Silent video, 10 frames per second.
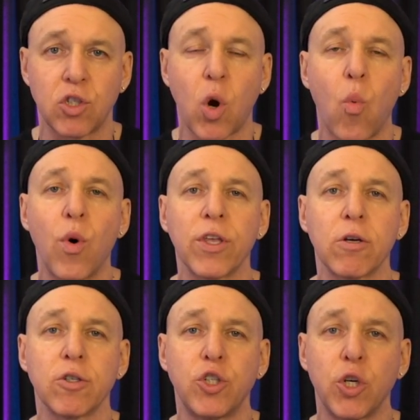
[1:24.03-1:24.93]
So when
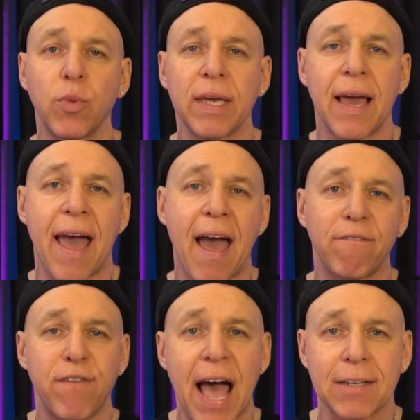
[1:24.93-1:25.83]
you're doing it
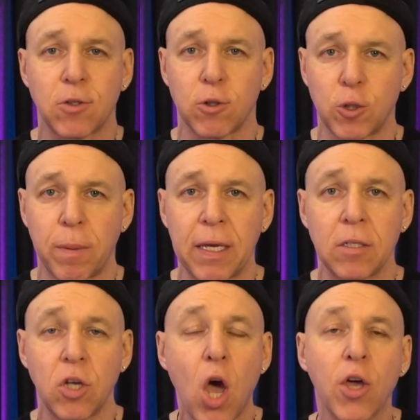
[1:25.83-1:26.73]
at faster speeds,